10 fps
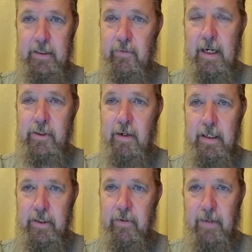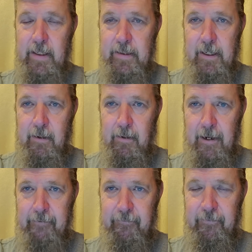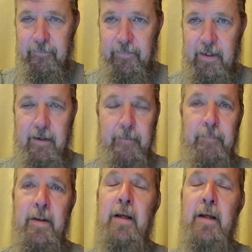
It's what I tried to do my entire life. Right?